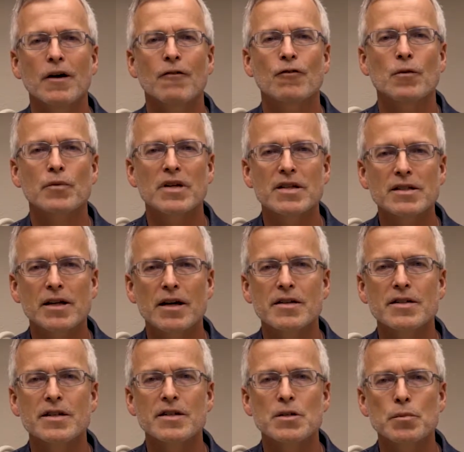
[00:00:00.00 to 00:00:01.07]
from
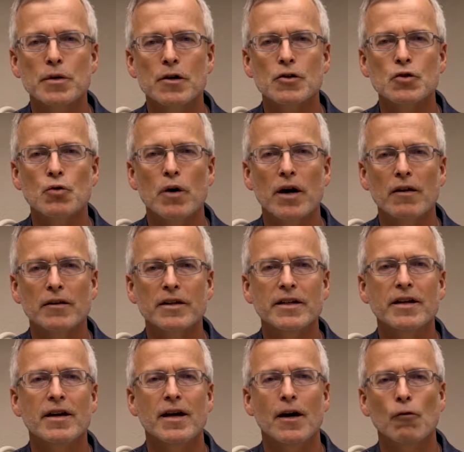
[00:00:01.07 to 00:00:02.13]
discussing
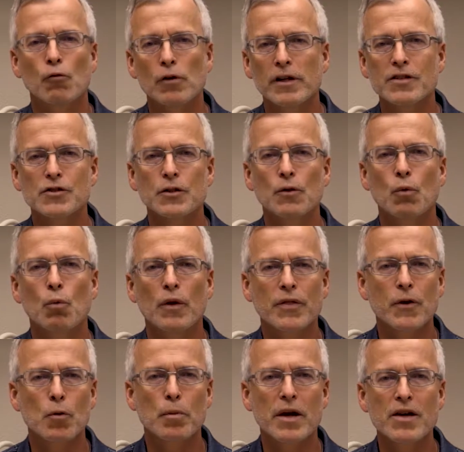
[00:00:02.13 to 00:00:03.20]
spirituality and religion with
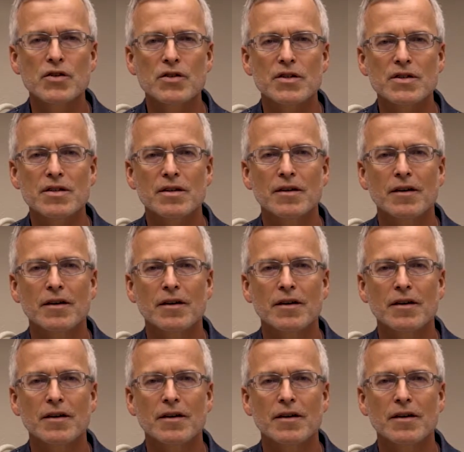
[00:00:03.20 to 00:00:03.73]
their patients.